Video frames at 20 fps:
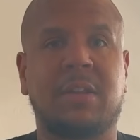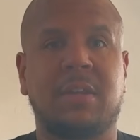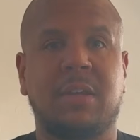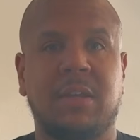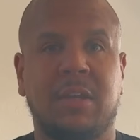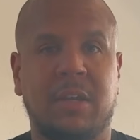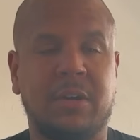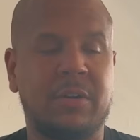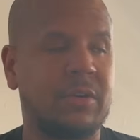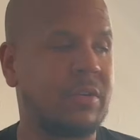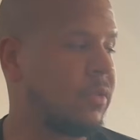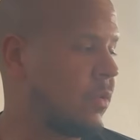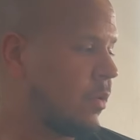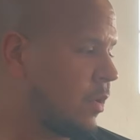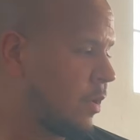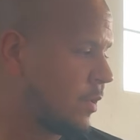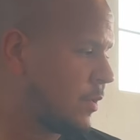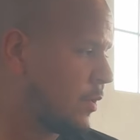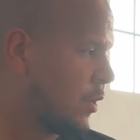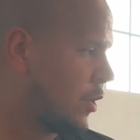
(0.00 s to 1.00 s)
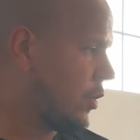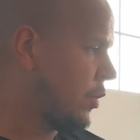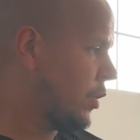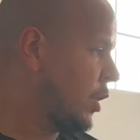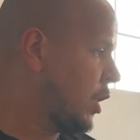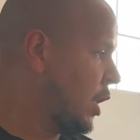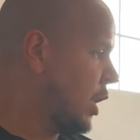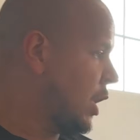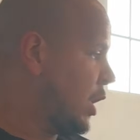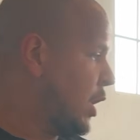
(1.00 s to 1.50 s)
the intercooler installed.
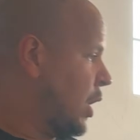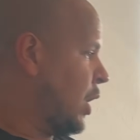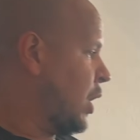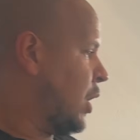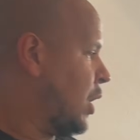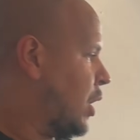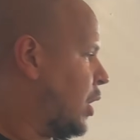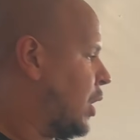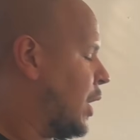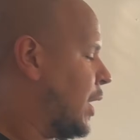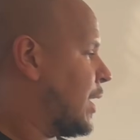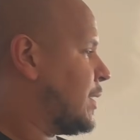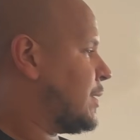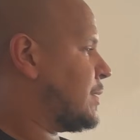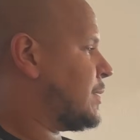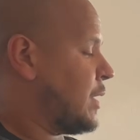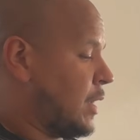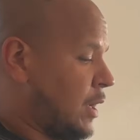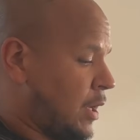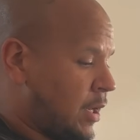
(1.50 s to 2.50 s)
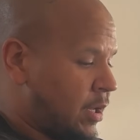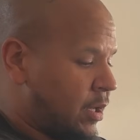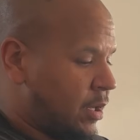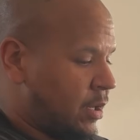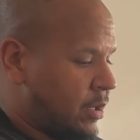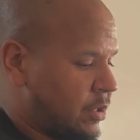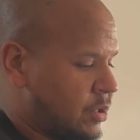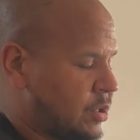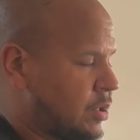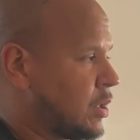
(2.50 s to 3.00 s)
Like I said,
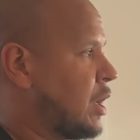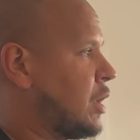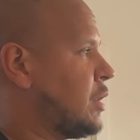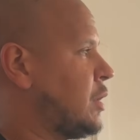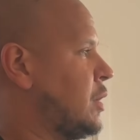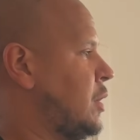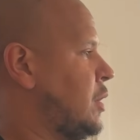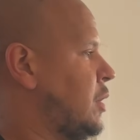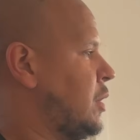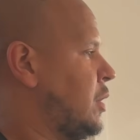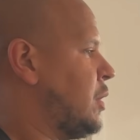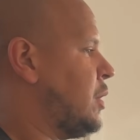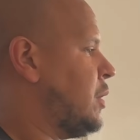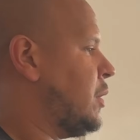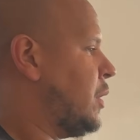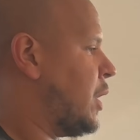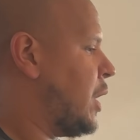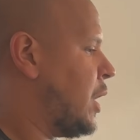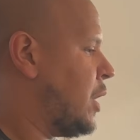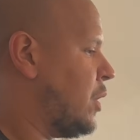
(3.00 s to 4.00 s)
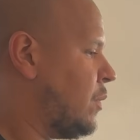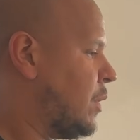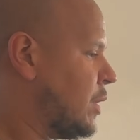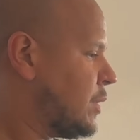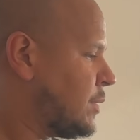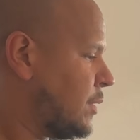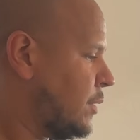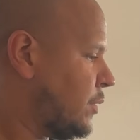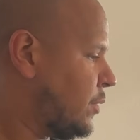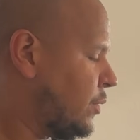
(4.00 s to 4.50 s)
just got the
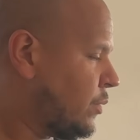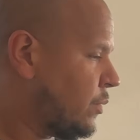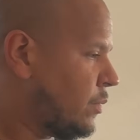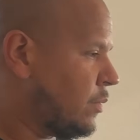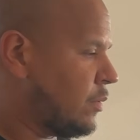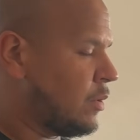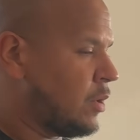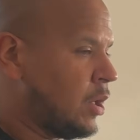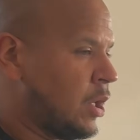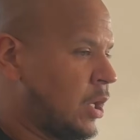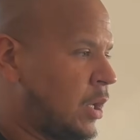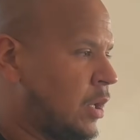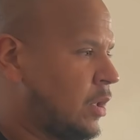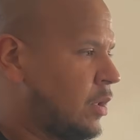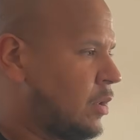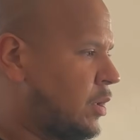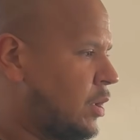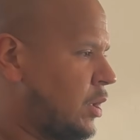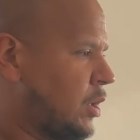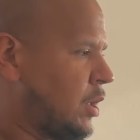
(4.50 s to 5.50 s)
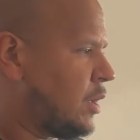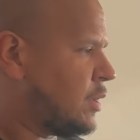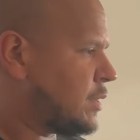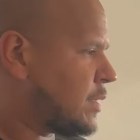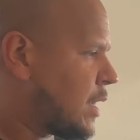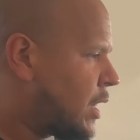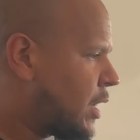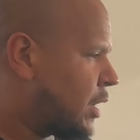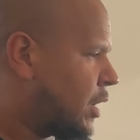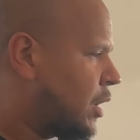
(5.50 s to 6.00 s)
AOS to do, the
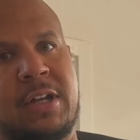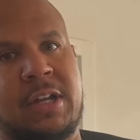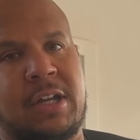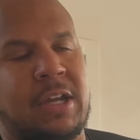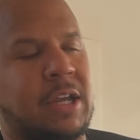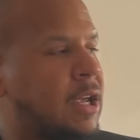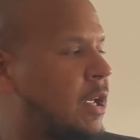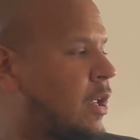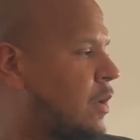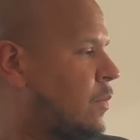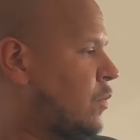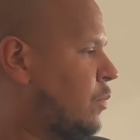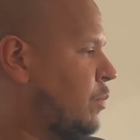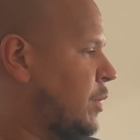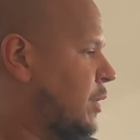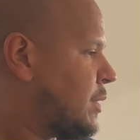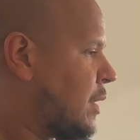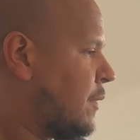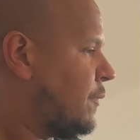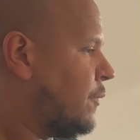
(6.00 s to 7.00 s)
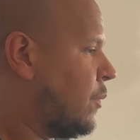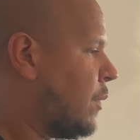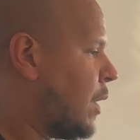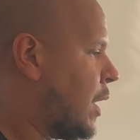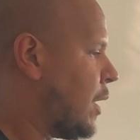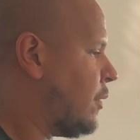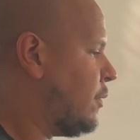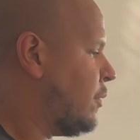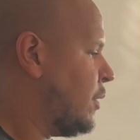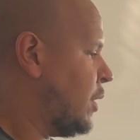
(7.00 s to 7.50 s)
intake, and we'll be set for a
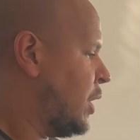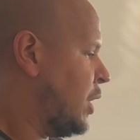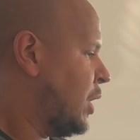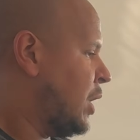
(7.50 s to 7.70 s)
while.